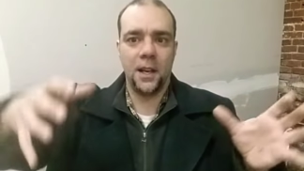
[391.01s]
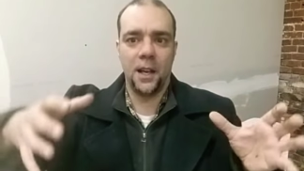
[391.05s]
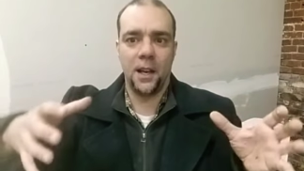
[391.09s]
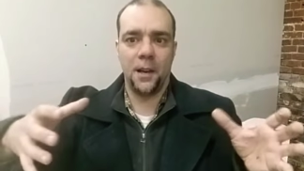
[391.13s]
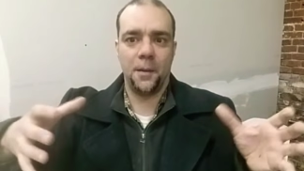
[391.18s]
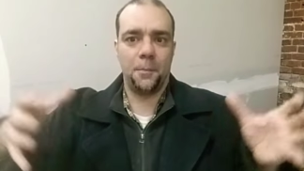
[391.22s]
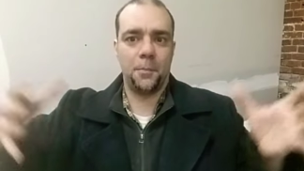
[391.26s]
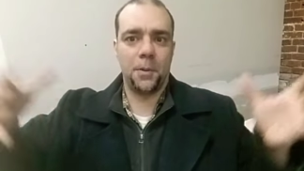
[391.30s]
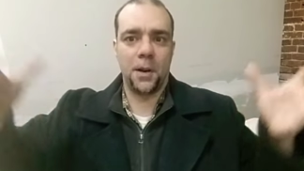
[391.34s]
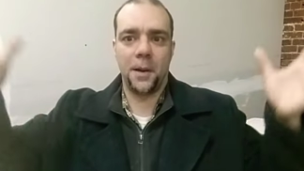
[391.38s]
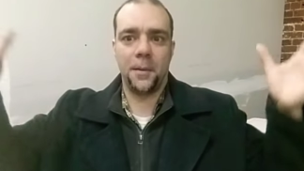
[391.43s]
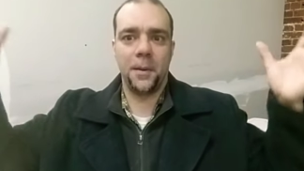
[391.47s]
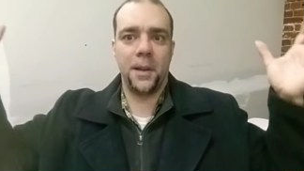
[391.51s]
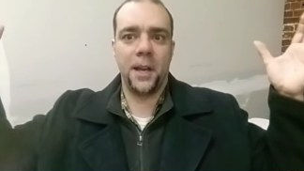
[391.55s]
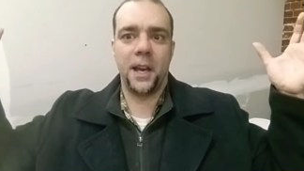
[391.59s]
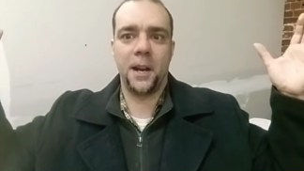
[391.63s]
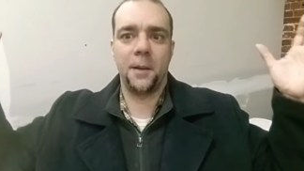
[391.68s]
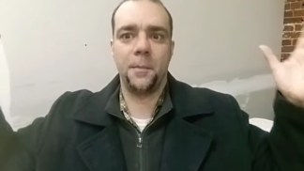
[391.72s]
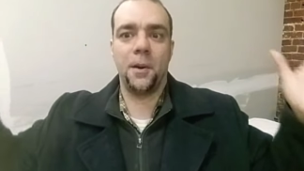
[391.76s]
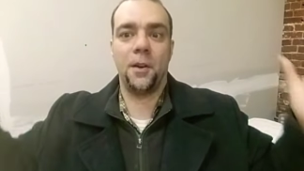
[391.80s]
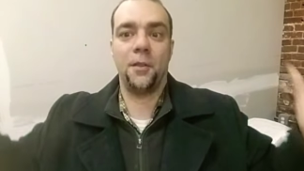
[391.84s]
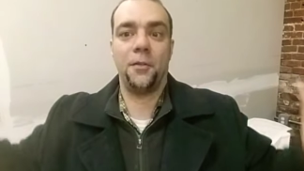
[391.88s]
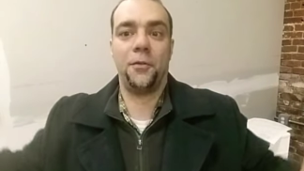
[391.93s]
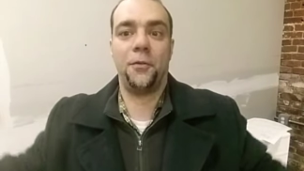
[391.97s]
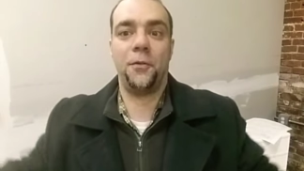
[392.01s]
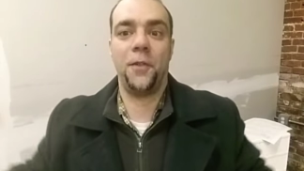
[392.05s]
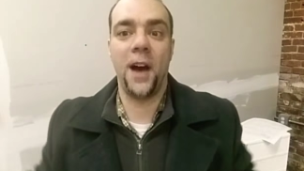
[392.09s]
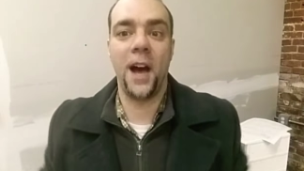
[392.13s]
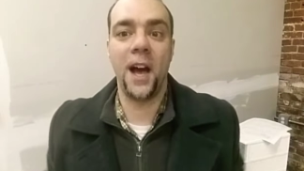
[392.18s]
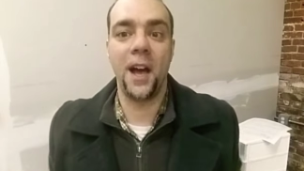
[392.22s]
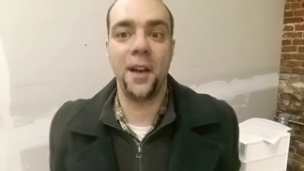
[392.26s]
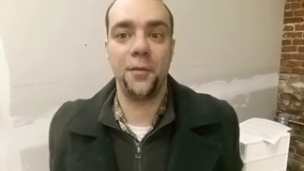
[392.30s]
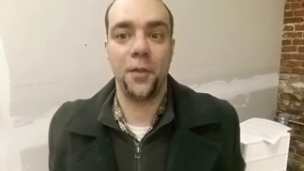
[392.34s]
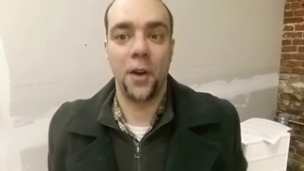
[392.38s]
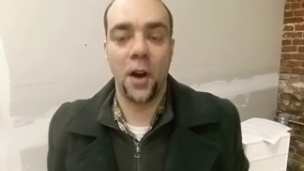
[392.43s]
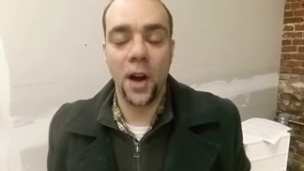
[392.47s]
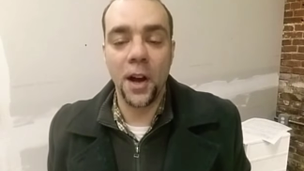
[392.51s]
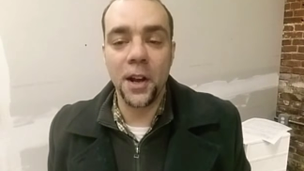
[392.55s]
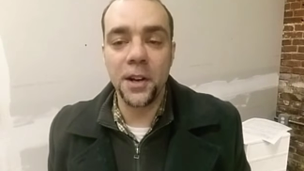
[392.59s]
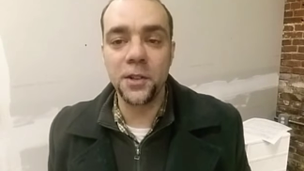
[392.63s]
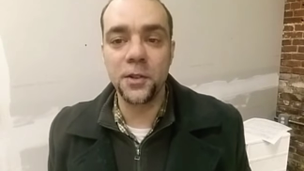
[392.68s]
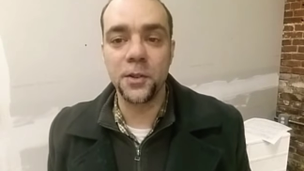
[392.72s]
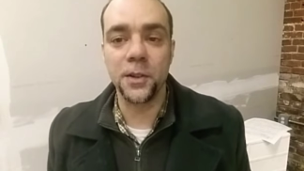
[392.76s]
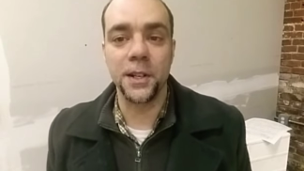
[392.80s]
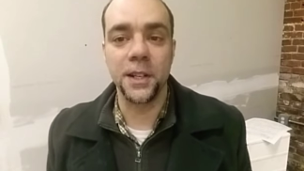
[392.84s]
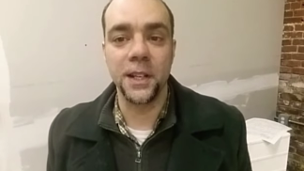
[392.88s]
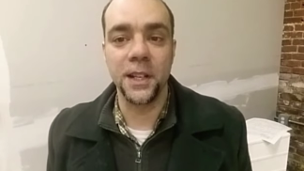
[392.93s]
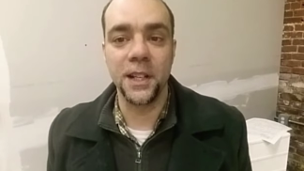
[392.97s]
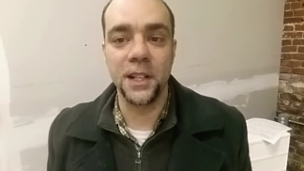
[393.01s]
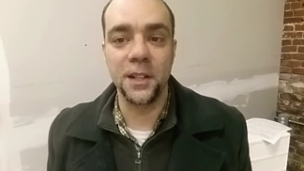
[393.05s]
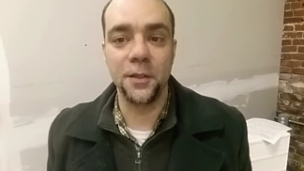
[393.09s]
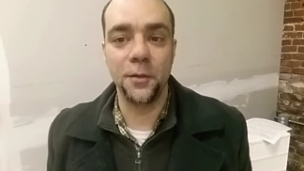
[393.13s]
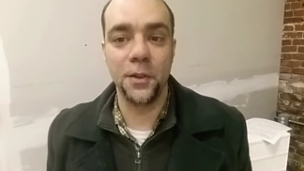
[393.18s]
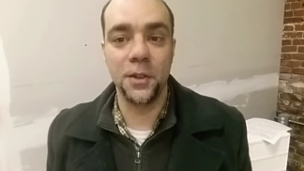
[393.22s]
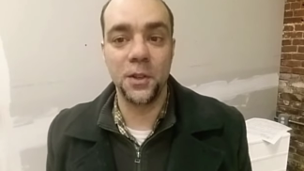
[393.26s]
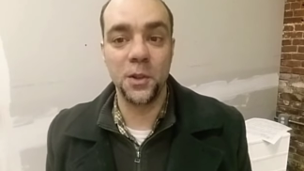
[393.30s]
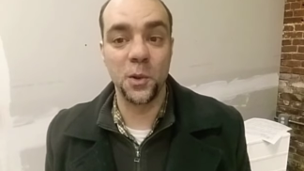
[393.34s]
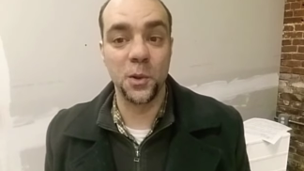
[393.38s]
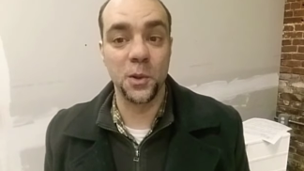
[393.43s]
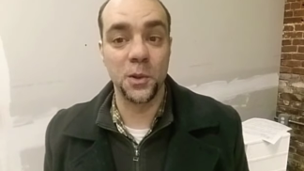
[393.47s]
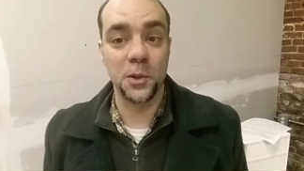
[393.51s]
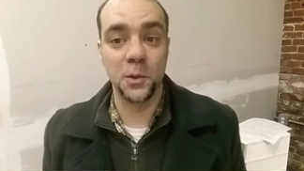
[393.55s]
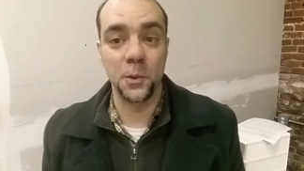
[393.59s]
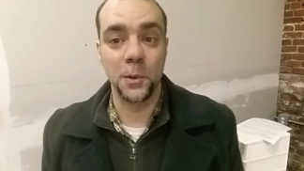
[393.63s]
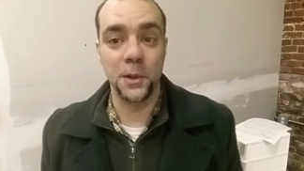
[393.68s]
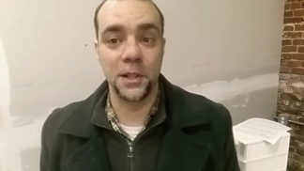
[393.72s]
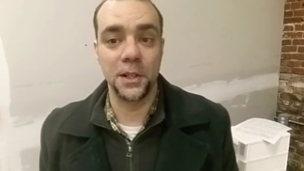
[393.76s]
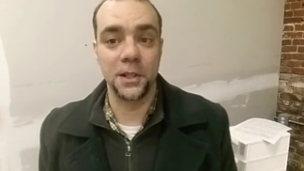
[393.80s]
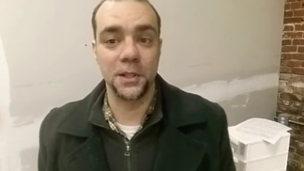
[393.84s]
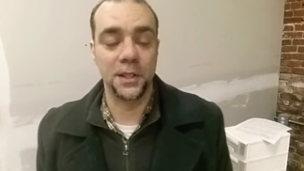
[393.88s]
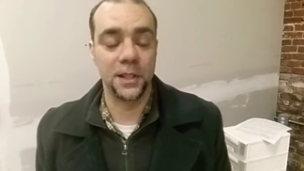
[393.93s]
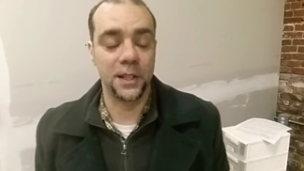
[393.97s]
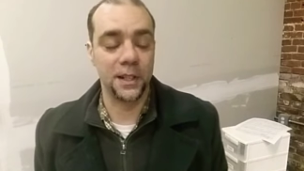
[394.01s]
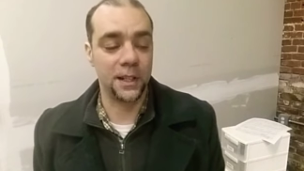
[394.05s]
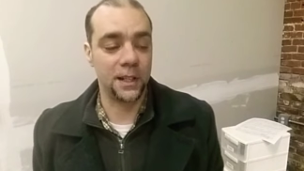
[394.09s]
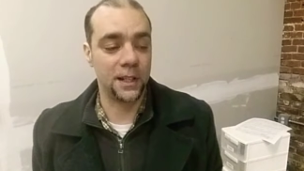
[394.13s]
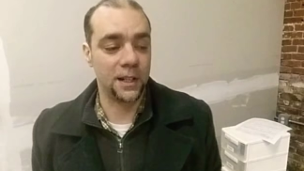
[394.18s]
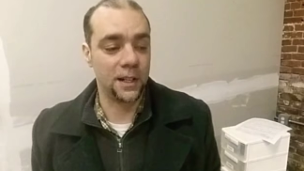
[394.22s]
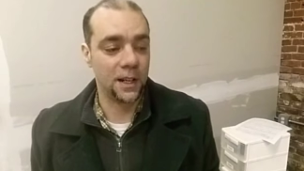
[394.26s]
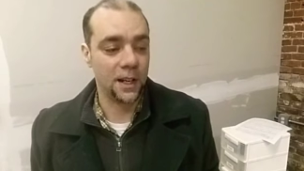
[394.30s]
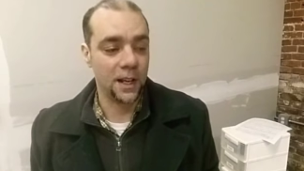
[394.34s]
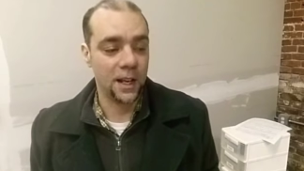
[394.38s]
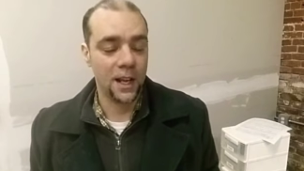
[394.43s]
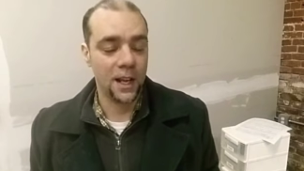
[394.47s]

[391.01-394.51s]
and probably had about 500 individual switches in it.